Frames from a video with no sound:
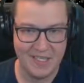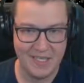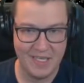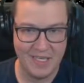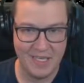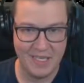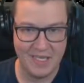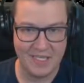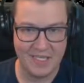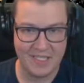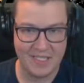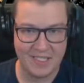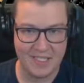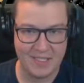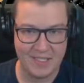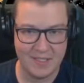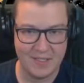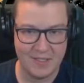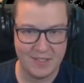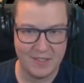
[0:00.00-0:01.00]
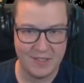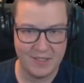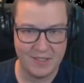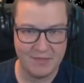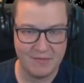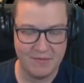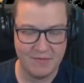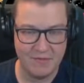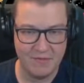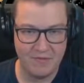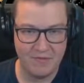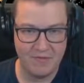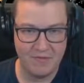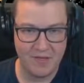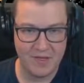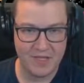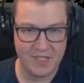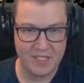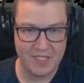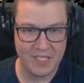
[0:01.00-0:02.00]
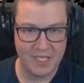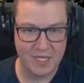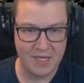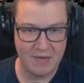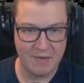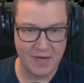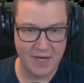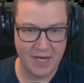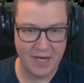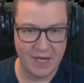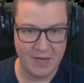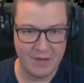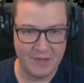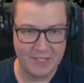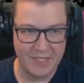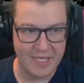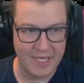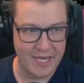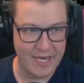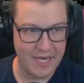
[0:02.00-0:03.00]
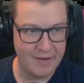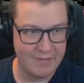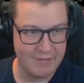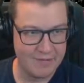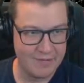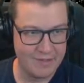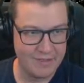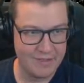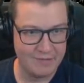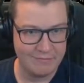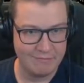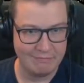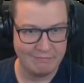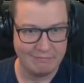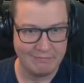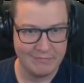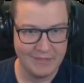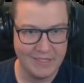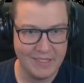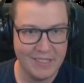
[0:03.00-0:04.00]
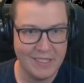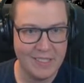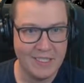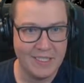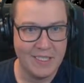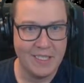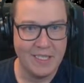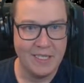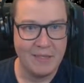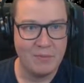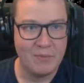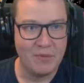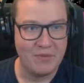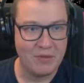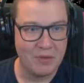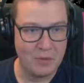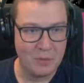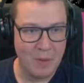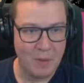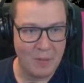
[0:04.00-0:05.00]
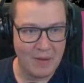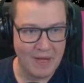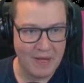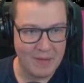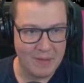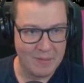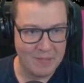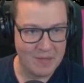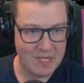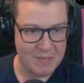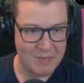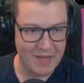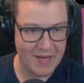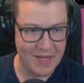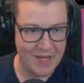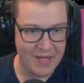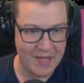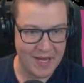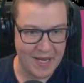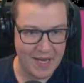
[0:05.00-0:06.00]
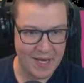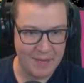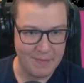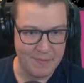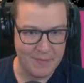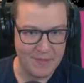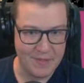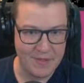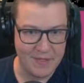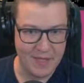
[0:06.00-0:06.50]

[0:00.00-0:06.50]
is the first thing we're going to do today. So before we press play on the game.